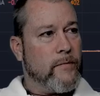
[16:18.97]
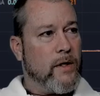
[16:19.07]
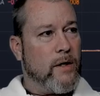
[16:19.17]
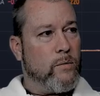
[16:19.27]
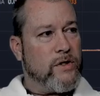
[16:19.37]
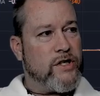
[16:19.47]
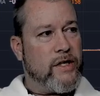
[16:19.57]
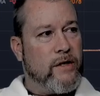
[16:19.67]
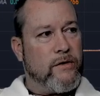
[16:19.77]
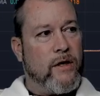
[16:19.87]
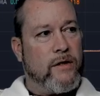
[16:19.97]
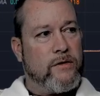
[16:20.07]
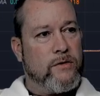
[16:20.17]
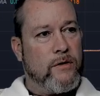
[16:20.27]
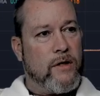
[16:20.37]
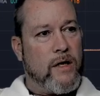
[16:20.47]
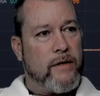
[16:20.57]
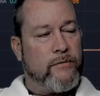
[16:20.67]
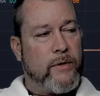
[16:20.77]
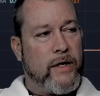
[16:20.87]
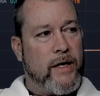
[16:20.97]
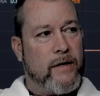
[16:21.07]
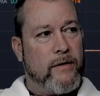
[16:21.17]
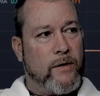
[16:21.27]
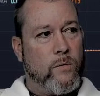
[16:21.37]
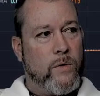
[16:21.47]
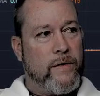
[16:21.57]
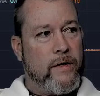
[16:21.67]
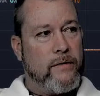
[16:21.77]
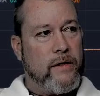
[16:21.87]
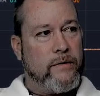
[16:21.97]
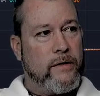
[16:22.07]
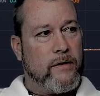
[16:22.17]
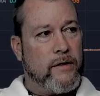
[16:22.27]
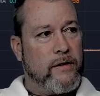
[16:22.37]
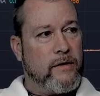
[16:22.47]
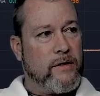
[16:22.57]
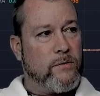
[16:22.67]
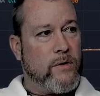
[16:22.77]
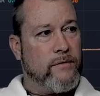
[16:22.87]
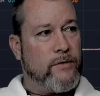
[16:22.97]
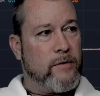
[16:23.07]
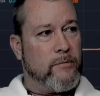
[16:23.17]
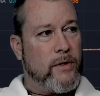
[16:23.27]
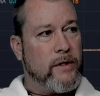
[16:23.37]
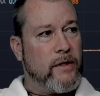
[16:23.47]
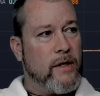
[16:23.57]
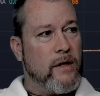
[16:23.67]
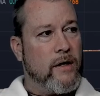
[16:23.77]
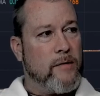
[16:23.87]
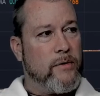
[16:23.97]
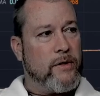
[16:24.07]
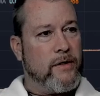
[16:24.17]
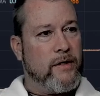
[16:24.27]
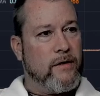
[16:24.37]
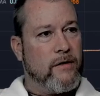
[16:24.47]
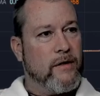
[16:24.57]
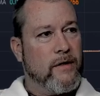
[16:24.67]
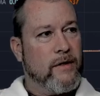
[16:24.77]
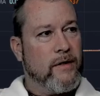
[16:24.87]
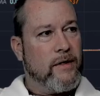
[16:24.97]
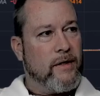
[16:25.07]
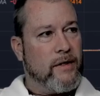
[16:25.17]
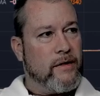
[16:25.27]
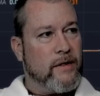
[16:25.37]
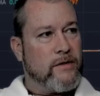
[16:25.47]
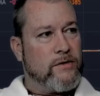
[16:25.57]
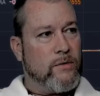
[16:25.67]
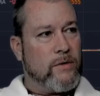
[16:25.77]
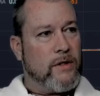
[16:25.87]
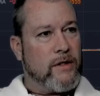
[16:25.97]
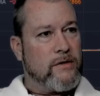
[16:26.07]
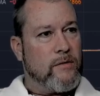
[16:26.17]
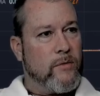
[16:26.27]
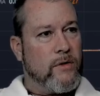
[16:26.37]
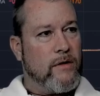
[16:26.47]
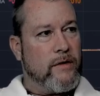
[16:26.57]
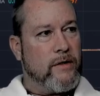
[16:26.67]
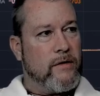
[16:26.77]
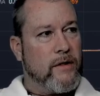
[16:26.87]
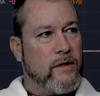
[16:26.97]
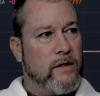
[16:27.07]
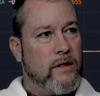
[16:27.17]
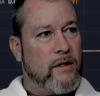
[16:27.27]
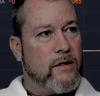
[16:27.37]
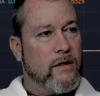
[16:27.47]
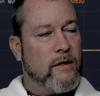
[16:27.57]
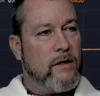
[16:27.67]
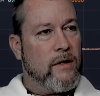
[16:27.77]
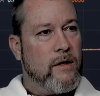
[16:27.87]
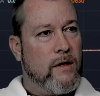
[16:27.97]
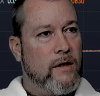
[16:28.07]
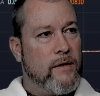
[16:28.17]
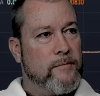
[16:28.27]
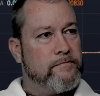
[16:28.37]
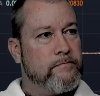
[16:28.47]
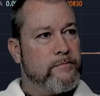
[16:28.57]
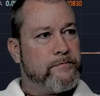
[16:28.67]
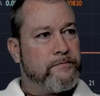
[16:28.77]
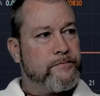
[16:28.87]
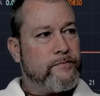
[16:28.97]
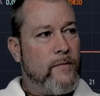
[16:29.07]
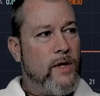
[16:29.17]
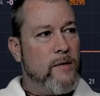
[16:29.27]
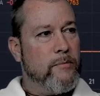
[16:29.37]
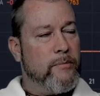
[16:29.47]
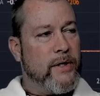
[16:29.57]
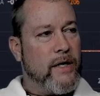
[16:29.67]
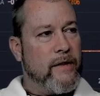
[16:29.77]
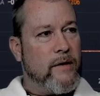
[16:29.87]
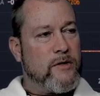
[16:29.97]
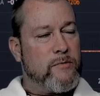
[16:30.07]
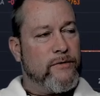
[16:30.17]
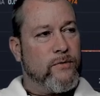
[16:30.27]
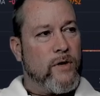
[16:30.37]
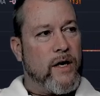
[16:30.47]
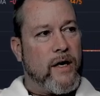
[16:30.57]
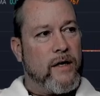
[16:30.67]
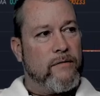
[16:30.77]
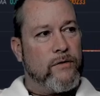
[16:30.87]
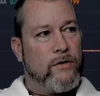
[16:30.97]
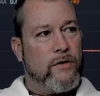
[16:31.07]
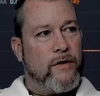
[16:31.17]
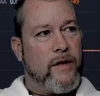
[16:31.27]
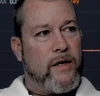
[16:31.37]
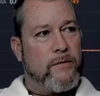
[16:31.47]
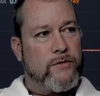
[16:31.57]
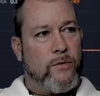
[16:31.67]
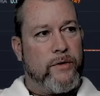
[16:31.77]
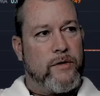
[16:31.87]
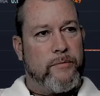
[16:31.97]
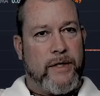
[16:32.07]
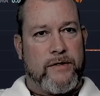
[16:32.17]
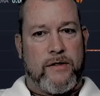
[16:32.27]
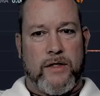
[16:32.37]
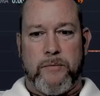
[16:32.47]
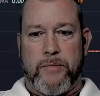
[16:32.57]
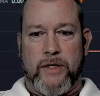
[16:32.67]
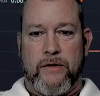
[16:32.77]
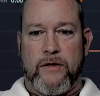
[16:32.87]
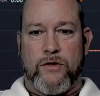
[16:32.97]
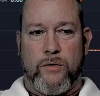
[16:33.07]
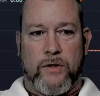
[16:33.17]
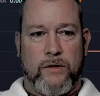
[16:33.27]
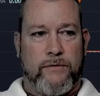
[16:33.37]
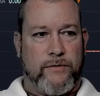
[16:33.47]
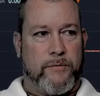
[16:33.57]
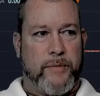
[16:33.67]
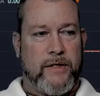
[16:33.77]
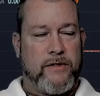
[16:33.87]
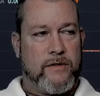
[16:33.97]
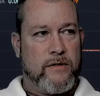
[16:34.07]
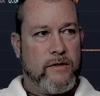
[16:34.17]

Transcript: I wish I held on to a lot of what I had like way the hell down here. I think that's where I freaking bought it. Yeah, I bought it here. And I think I sold it like somewhere around here like an idiot. But that was before I kind of learned that it was going to basically be the token for base.